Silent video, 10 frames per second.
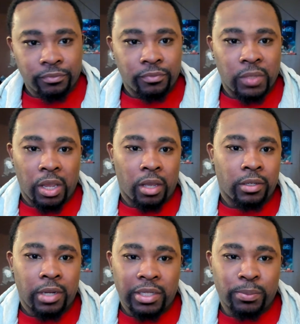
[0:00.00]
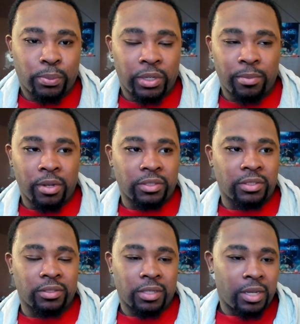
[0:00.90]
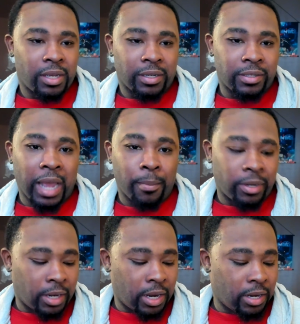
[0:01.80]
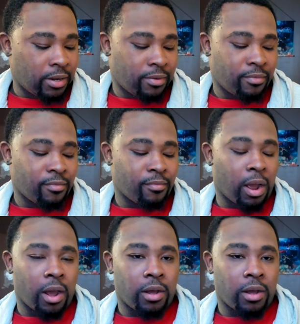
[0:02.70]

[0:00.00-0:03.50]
yeah, that's pretty much dominating my